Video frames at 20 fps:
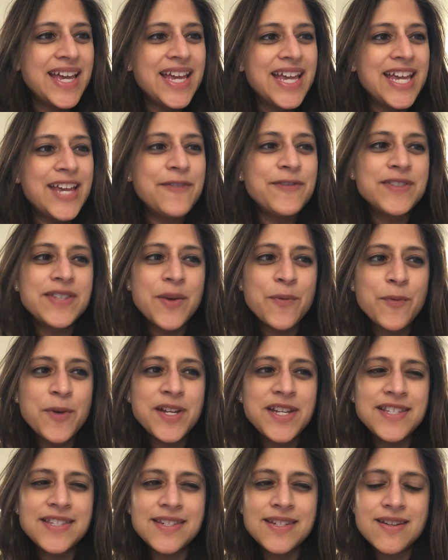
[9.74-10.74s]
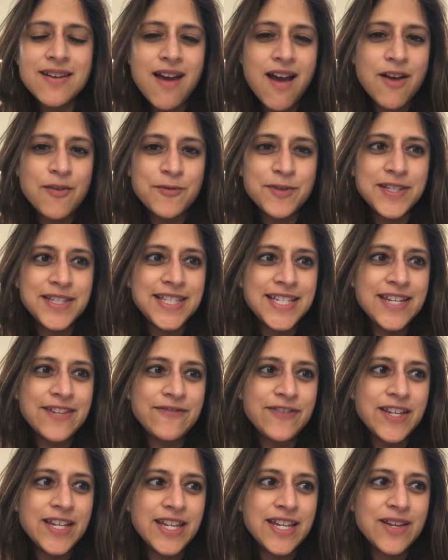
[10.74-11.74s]
If someone is not
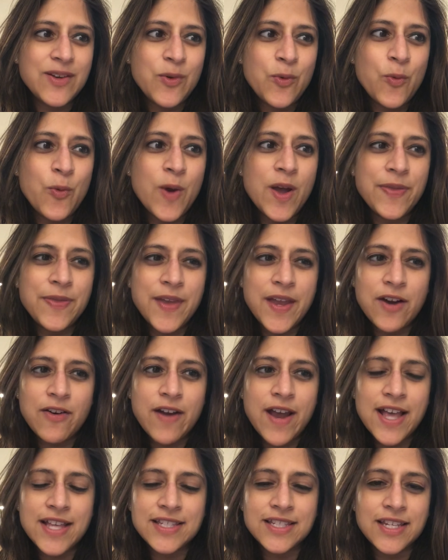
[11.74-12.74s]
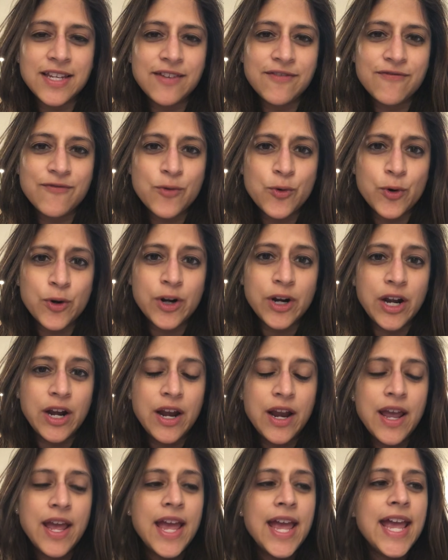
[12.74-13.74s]
receiving what they are asking for,
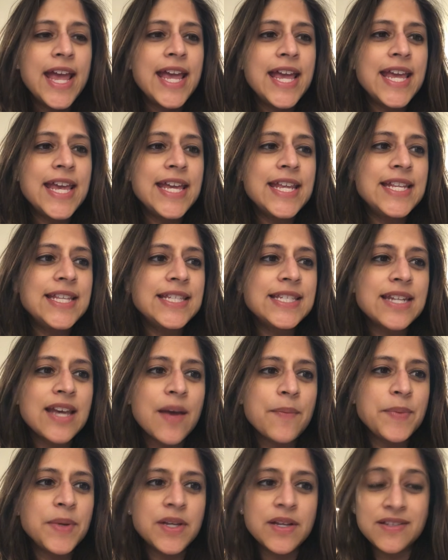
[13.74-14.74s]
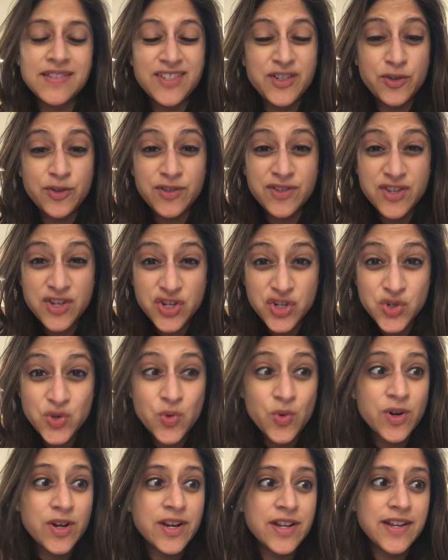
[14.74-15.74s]
it is not because there is a
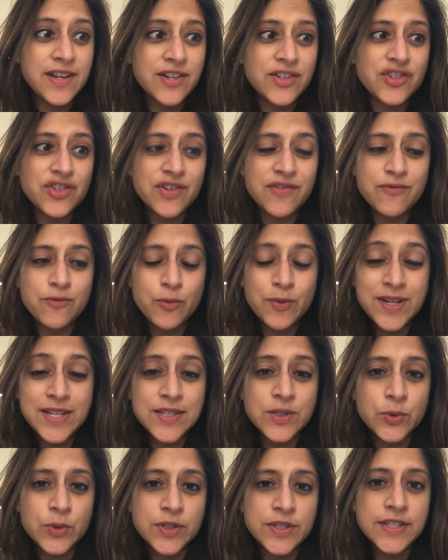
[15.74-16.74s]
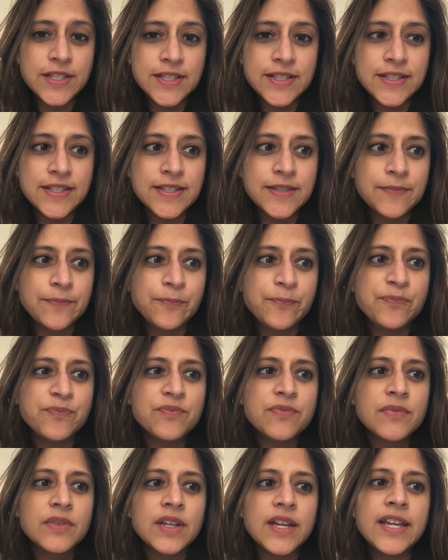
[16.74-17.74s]
shortage of resources.
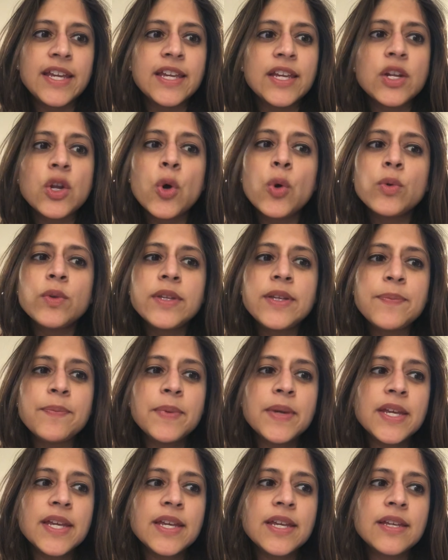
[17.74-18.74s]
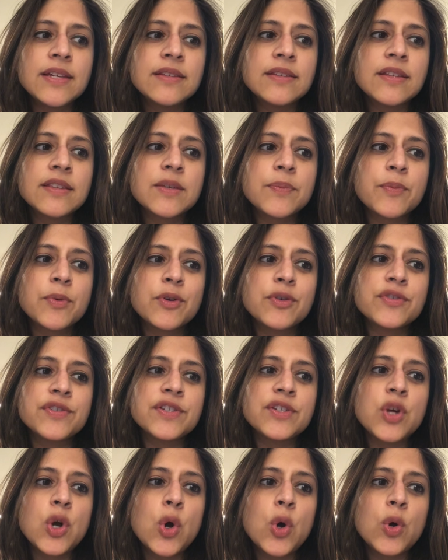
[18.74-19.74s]
It can only be that the
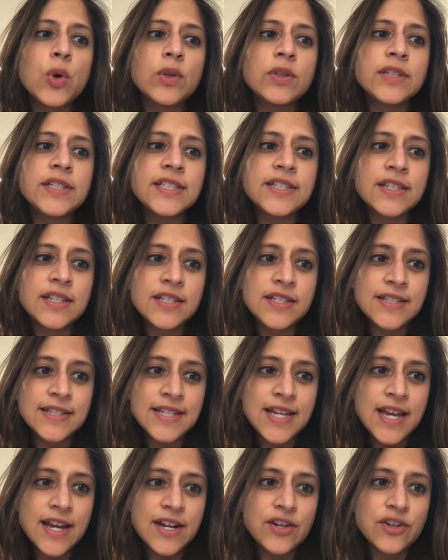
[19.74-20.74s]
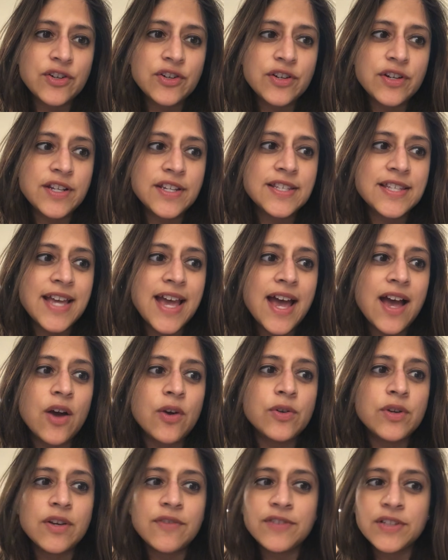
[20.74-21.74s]
person holding the desire is
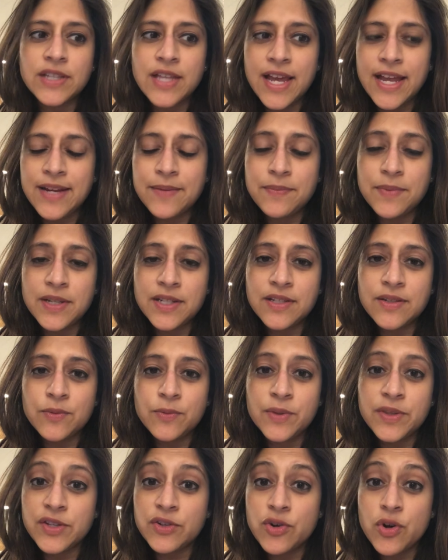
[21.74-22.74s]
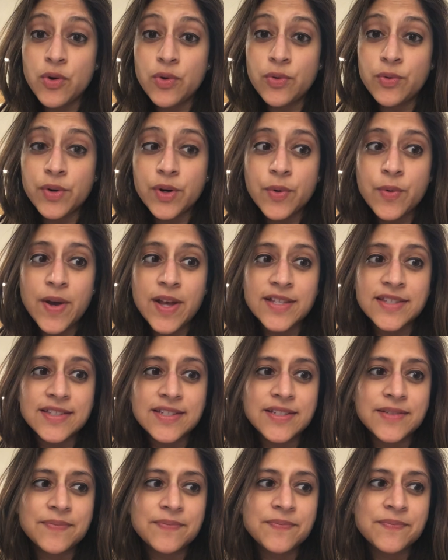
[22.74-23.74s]
out of alignment with their own request.